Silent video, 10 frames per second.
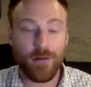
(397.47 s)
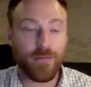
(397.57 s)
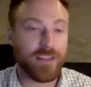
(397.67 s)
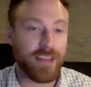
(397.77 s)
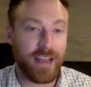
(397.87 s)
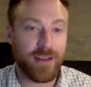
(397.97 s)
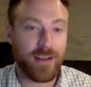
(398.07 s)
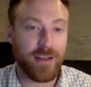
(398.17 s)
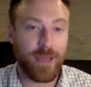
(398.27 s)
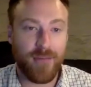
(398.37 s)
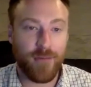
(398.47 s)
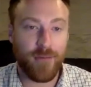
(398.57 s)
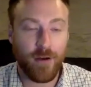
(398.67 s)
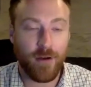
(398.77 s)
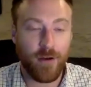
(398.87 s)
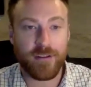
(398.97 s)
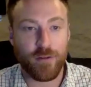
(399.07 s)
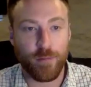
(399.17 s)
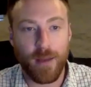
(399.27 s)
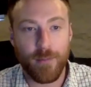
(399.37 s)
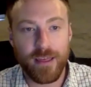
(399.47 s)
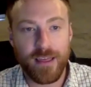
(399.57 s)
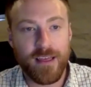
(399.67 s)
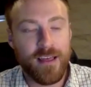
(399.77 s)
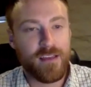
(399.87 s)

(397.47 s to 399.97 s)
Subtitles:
all of the data we have on that particular property.